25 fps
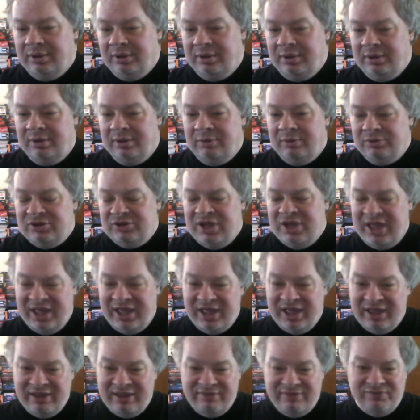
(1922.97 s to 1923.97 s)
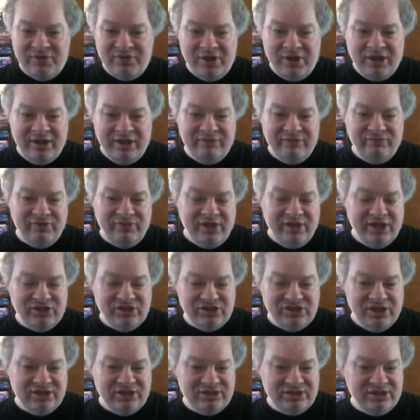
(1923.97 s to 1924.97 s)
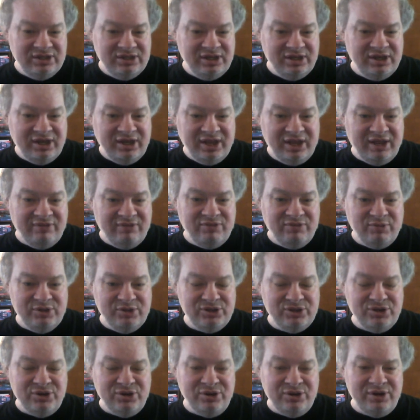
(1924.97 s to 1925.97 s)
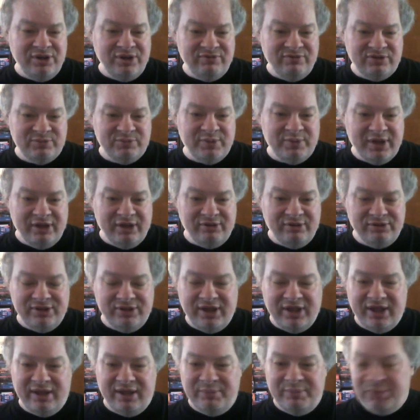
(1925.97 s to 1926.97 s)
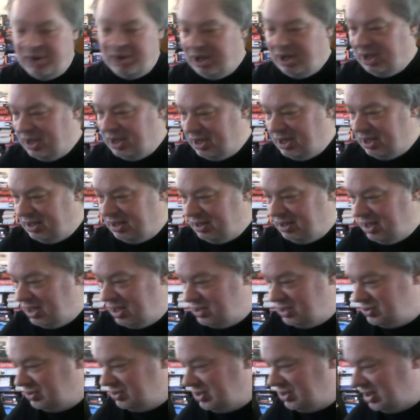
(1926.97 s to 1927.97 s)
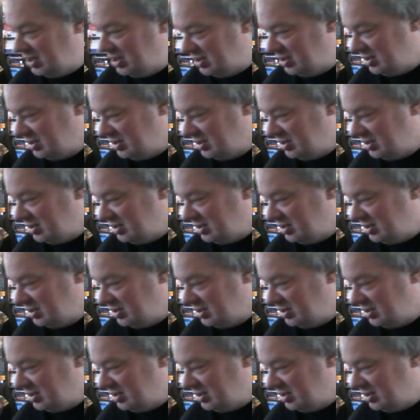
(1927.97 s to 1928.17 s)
Which I have on VHS, and then I have the return of Spinal Tap on LaserDisc.